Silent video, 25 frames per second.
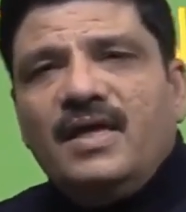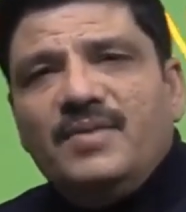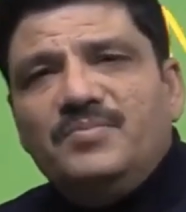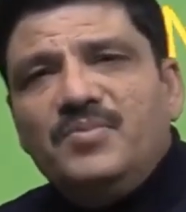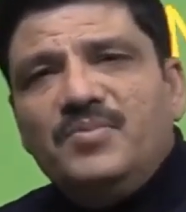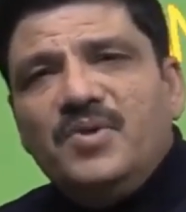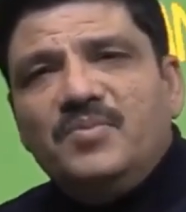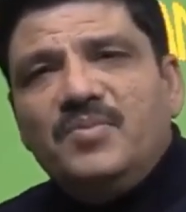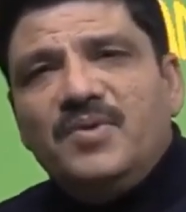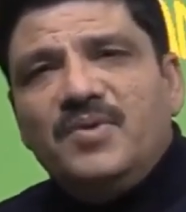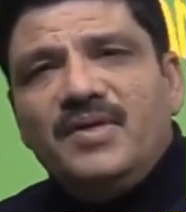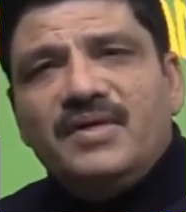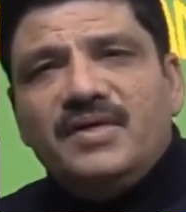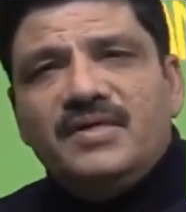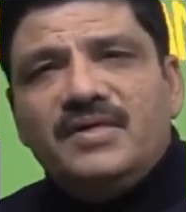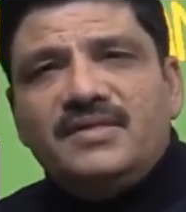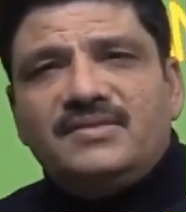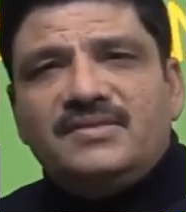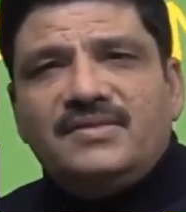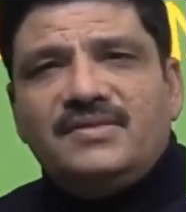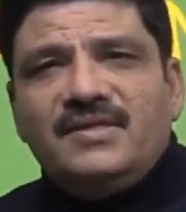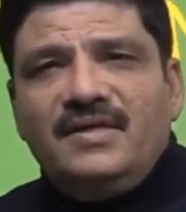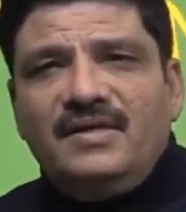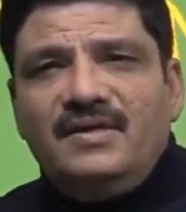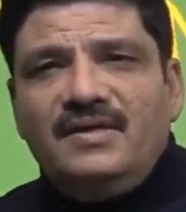
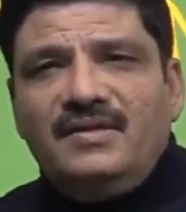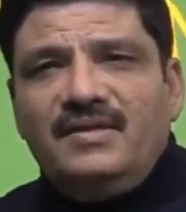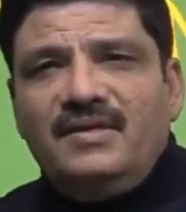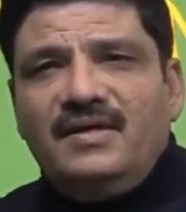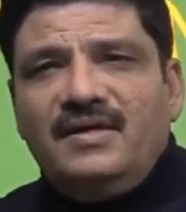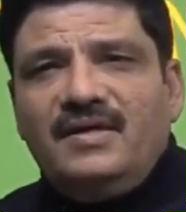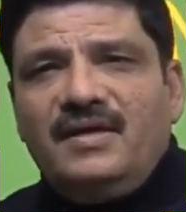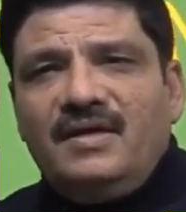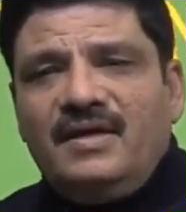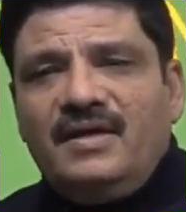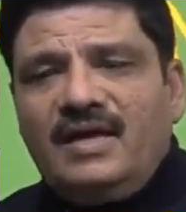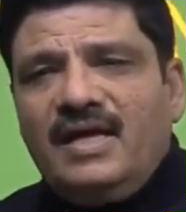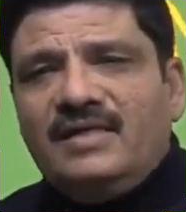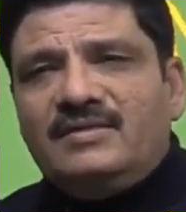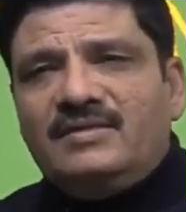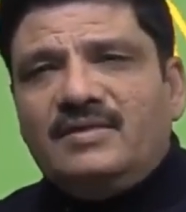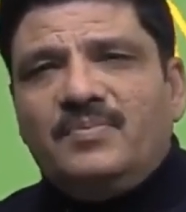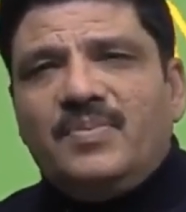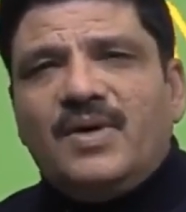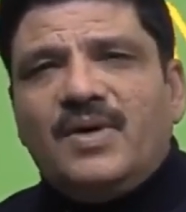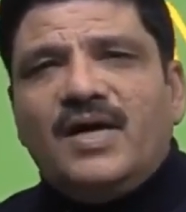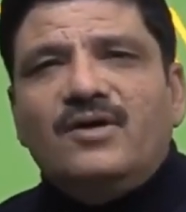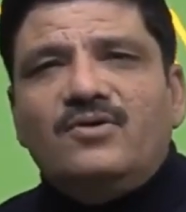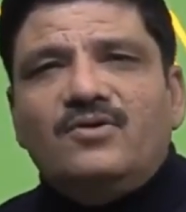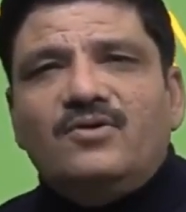MBBS as a
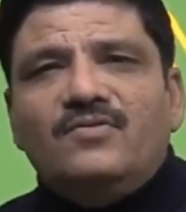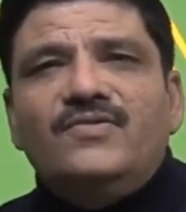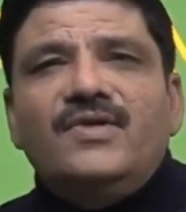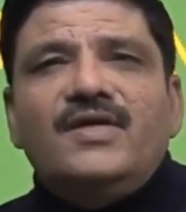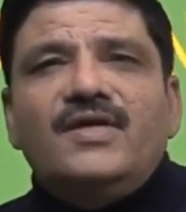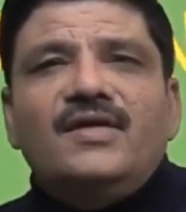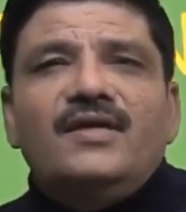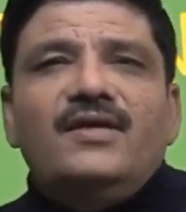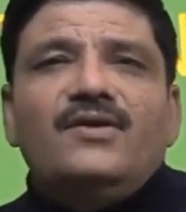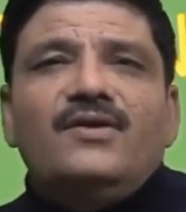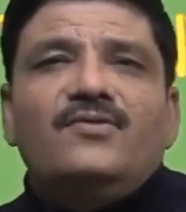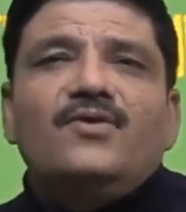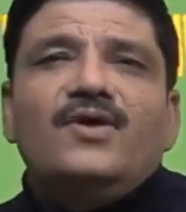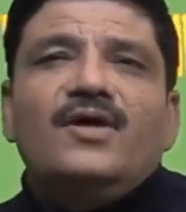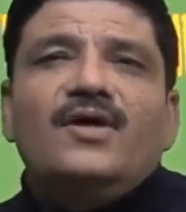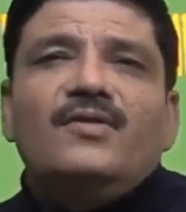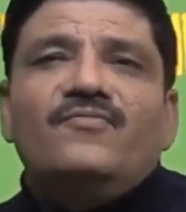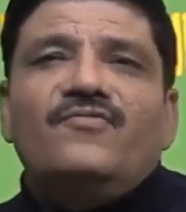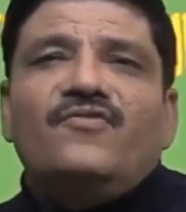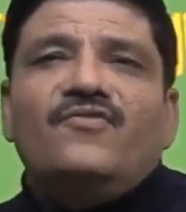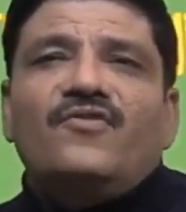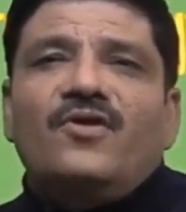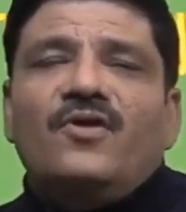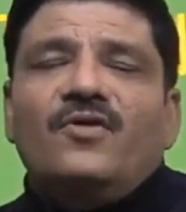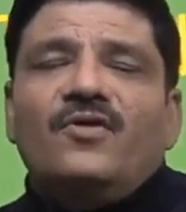part of the
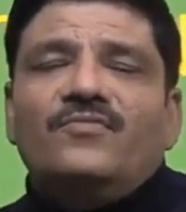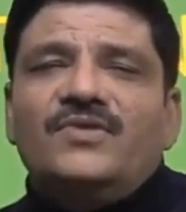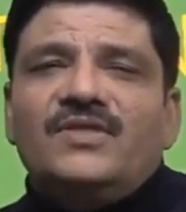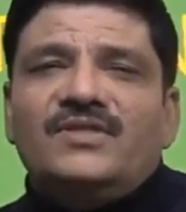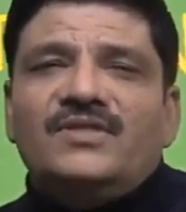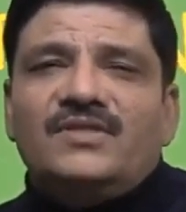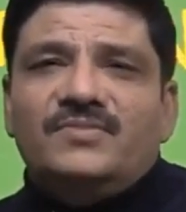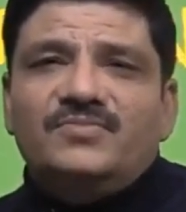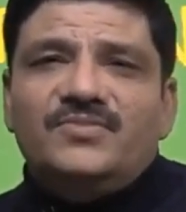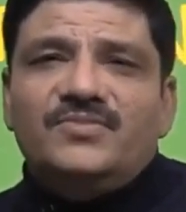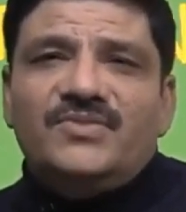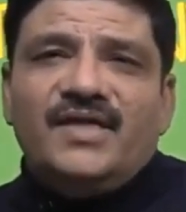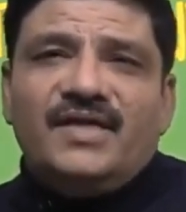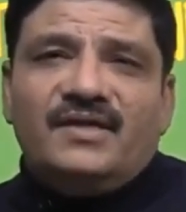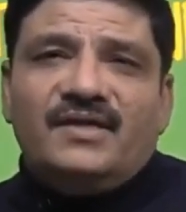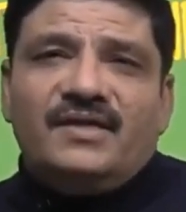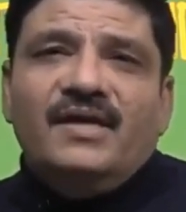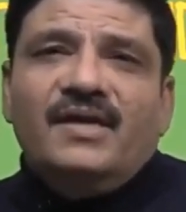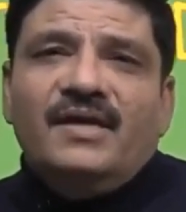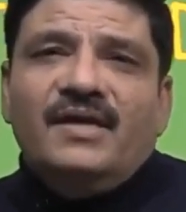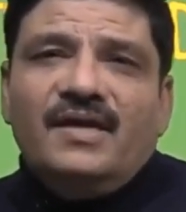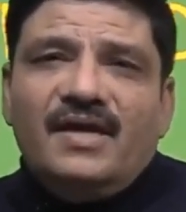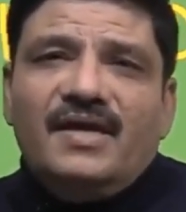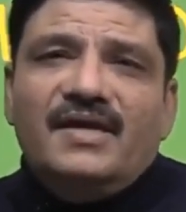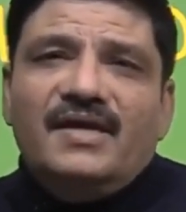curriculum of the subject
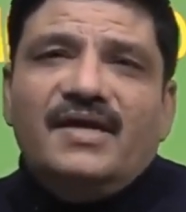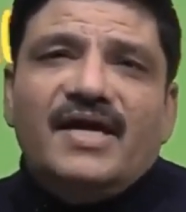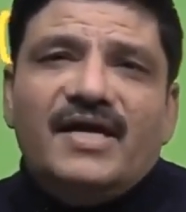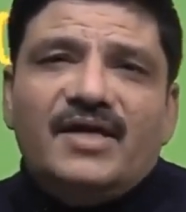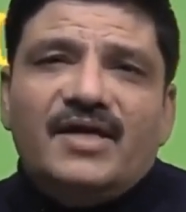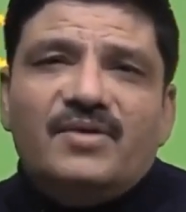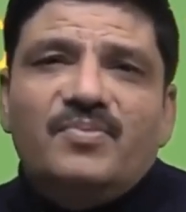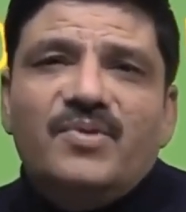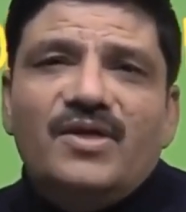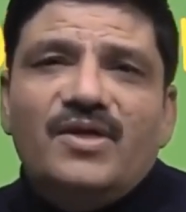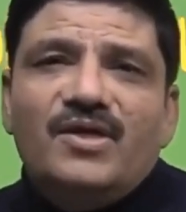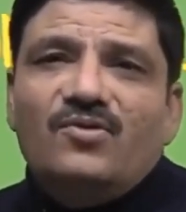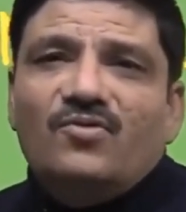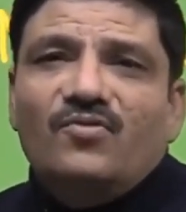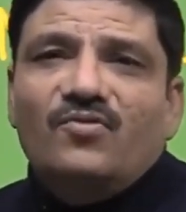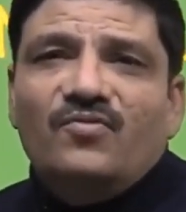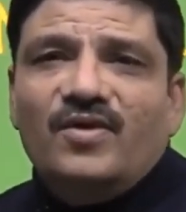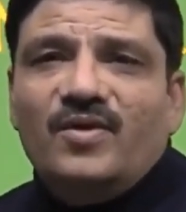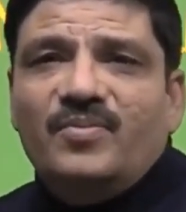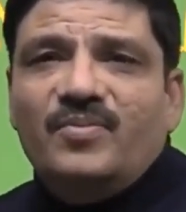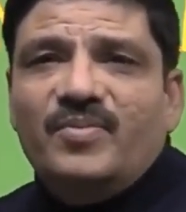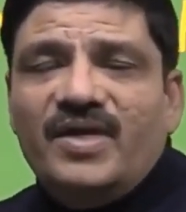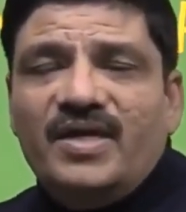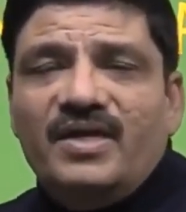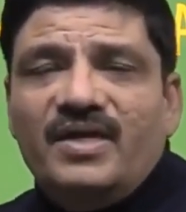anatomy, you
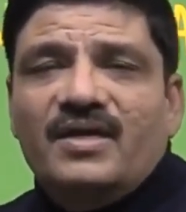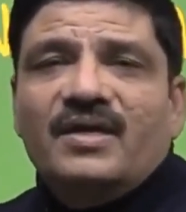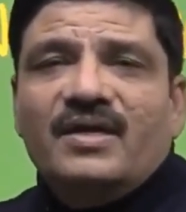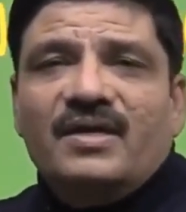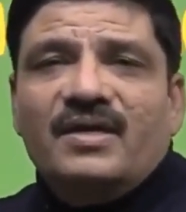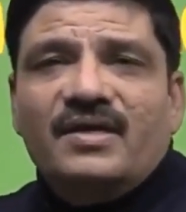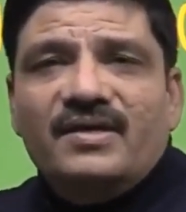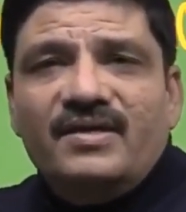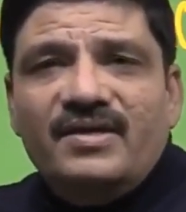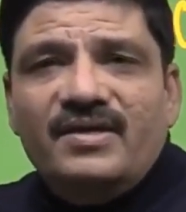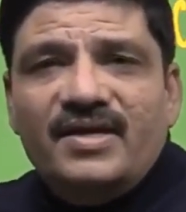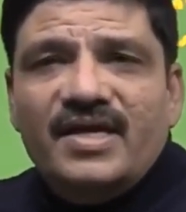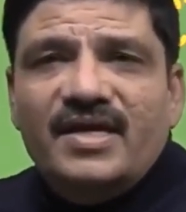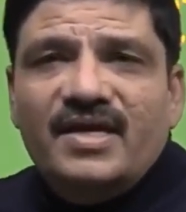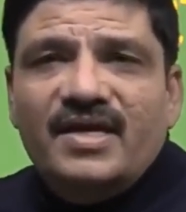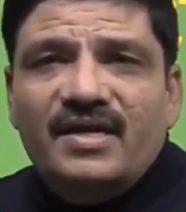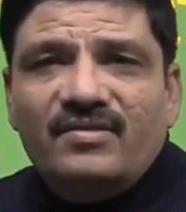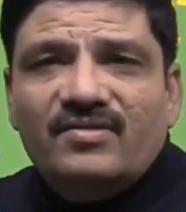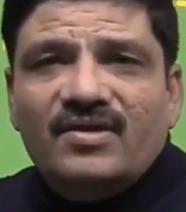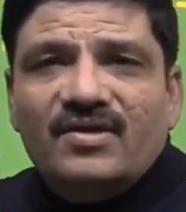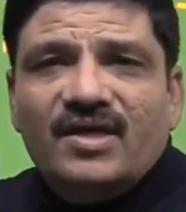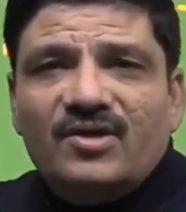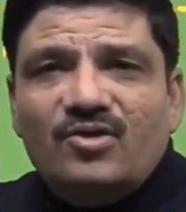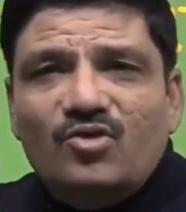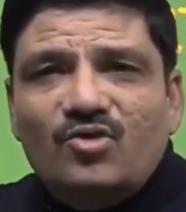will be
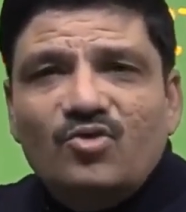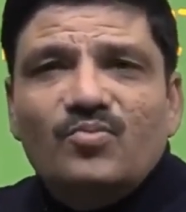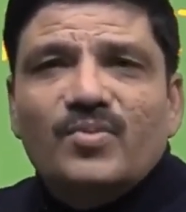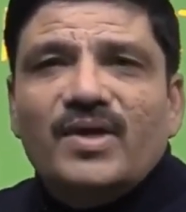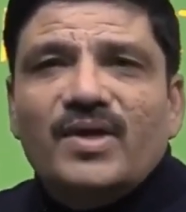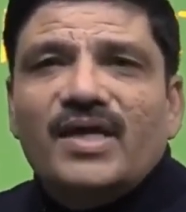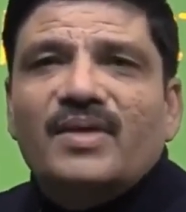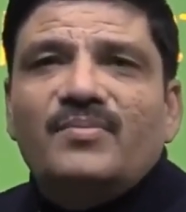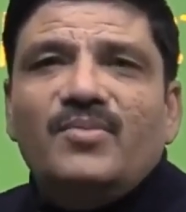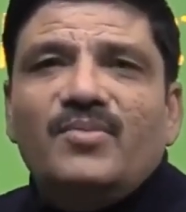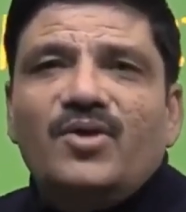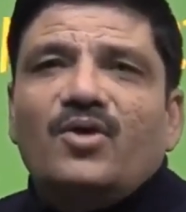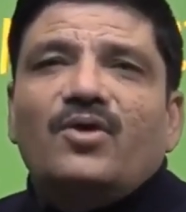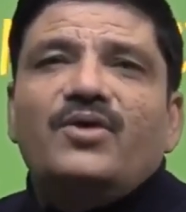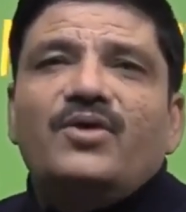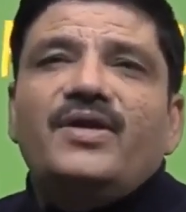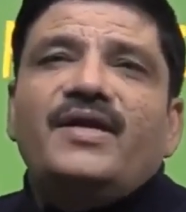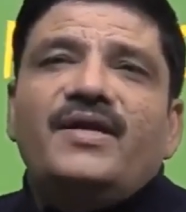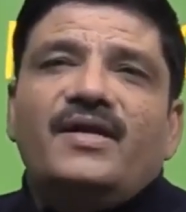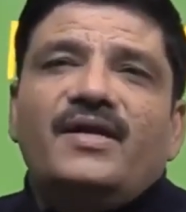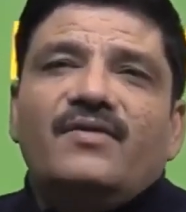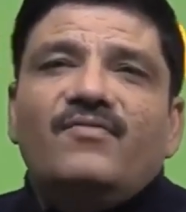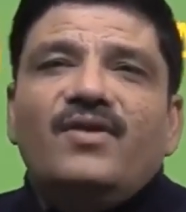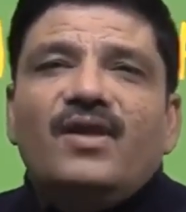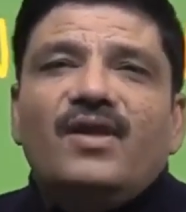reading the human
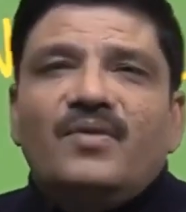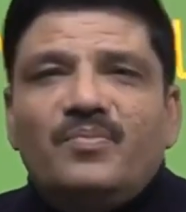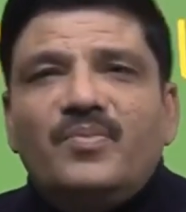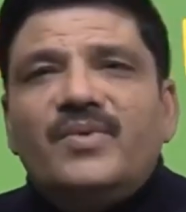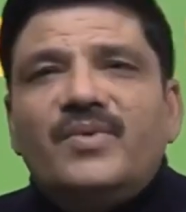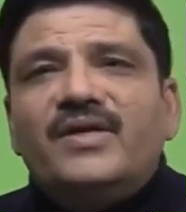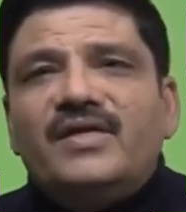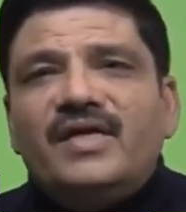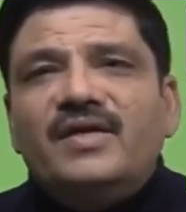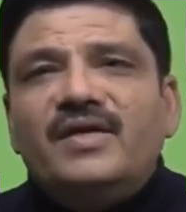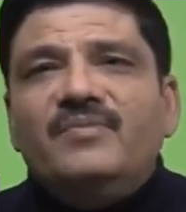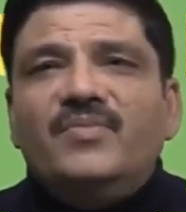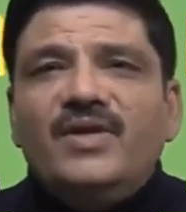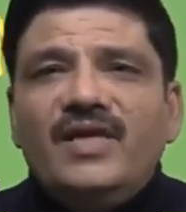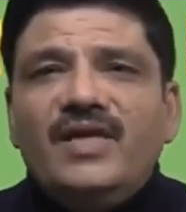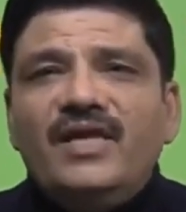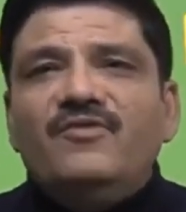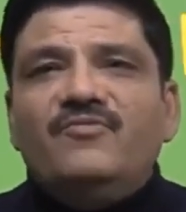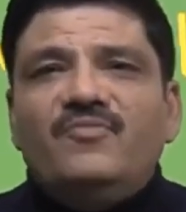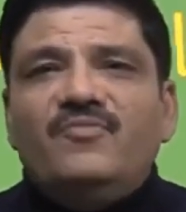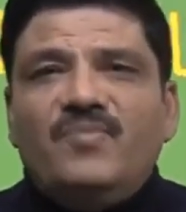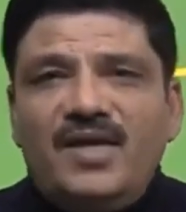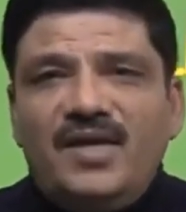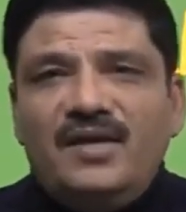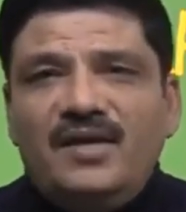embryonic development, and
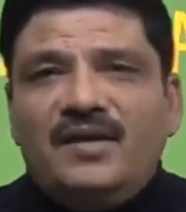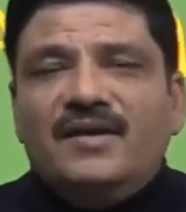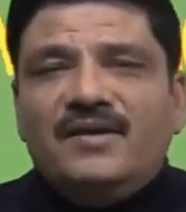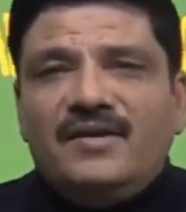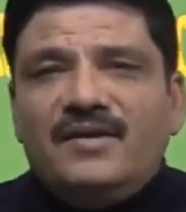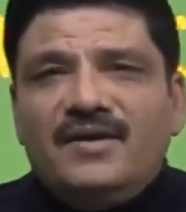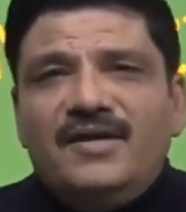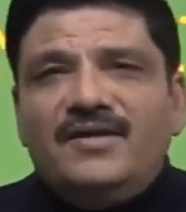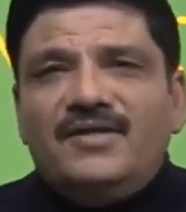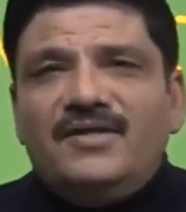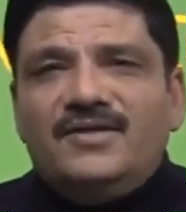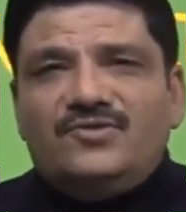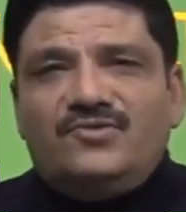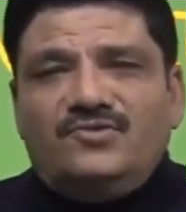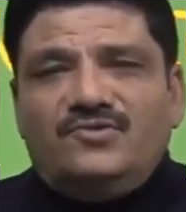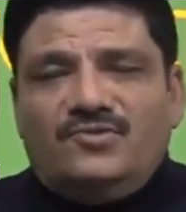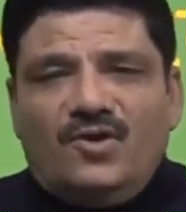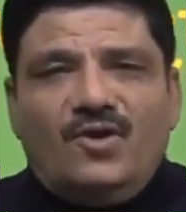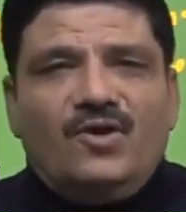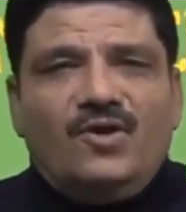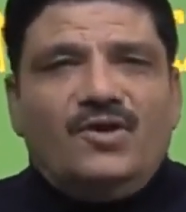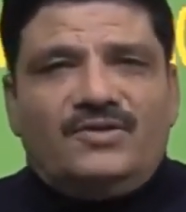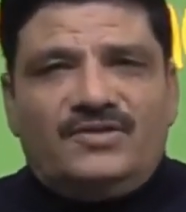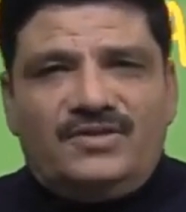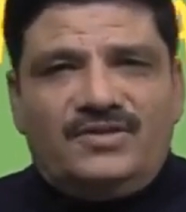believe me, it is
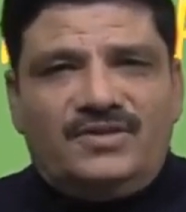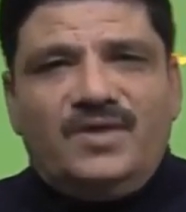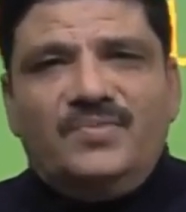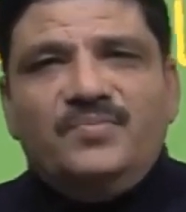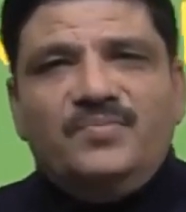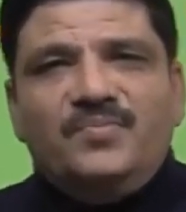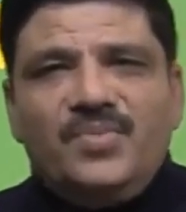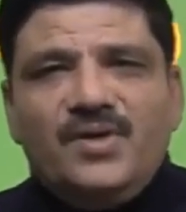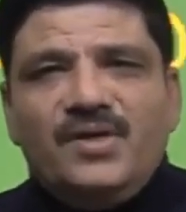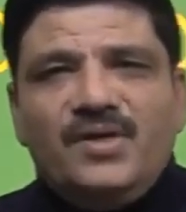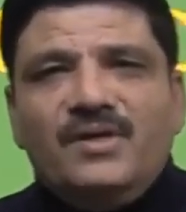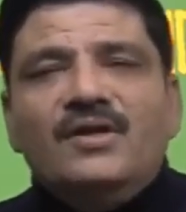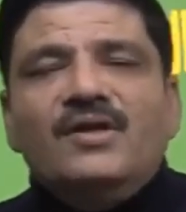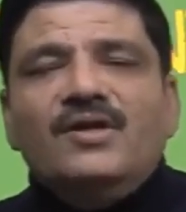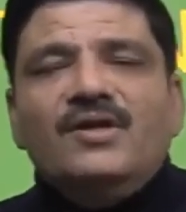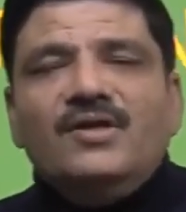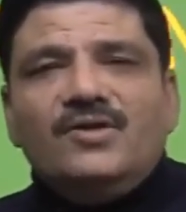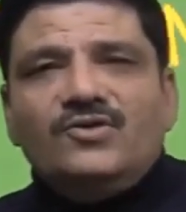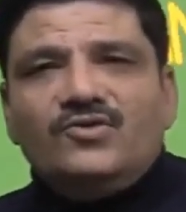not simple.